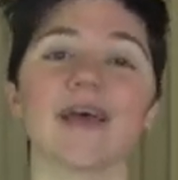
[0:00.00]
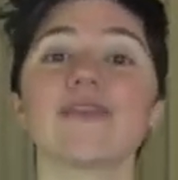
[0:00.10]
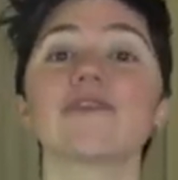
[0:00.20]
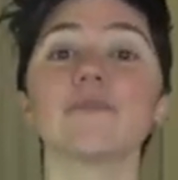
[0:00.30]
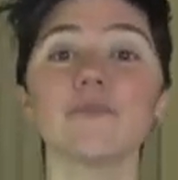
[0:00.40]

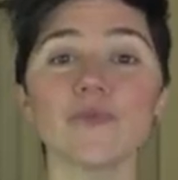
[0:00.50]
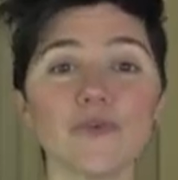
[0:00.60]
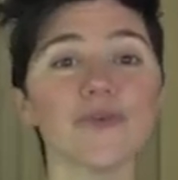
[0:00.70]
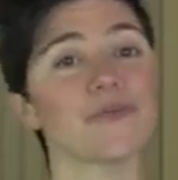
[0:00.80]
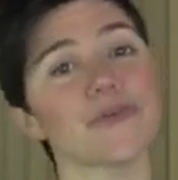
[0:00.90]
There are
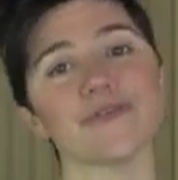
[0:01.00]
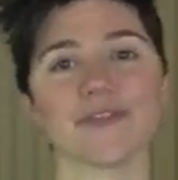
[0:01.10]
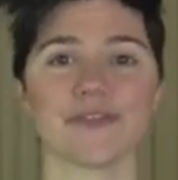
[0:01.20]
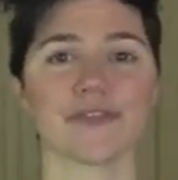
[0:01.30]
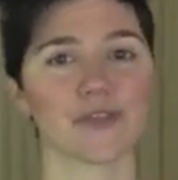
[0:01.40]
more
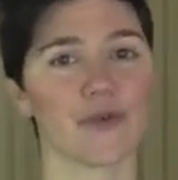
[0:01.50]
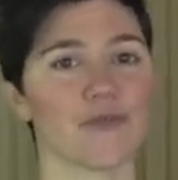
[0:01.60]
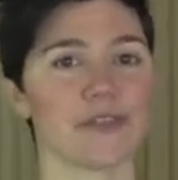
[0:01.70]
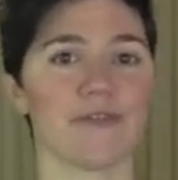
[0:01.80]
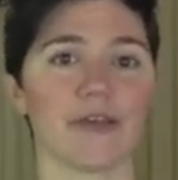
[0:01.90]
approaches to
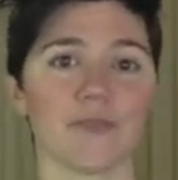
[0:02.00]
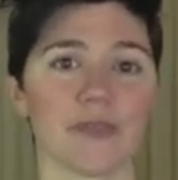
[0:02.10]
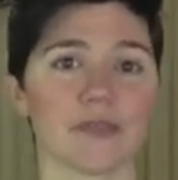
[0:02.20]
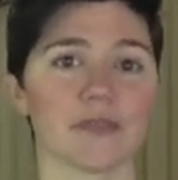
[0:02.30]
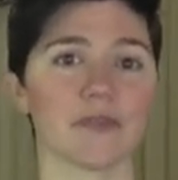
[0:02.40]
software
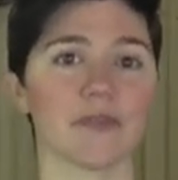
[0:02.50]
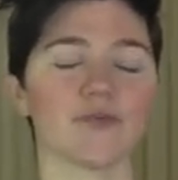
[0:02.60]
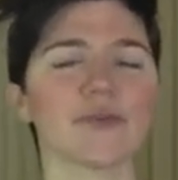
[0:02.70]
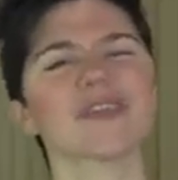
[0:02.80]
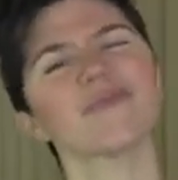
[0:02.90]
development,
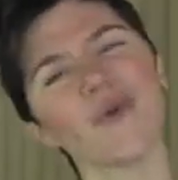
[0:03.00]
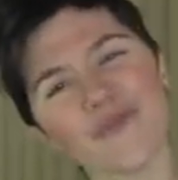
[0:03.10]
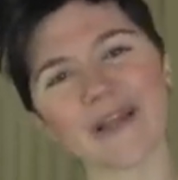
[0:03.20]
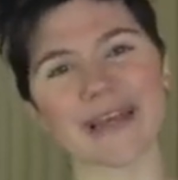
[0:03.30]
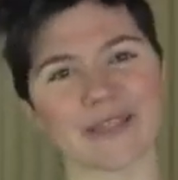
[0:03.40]
which are more
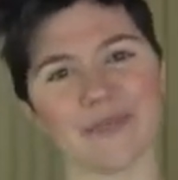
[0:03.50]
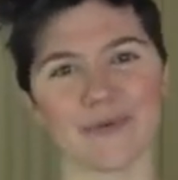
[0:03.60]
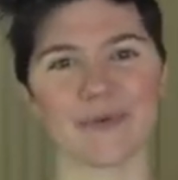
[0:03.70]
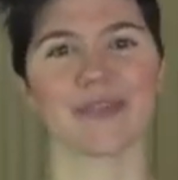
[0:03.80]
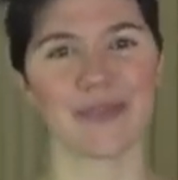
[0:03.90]

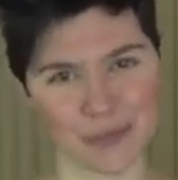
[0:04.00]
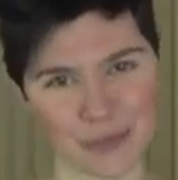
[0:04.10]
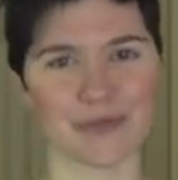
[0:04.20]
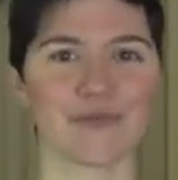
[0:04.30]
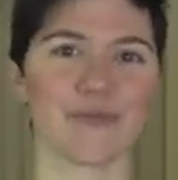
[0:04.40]
flexible than the
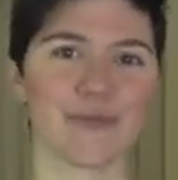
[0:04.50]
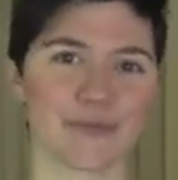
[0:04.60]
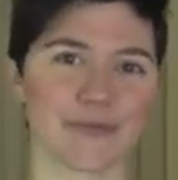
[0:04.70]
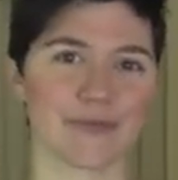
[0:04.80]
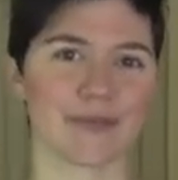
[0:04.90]
waterfall
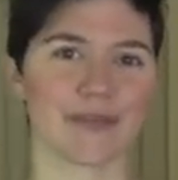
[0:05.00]
model,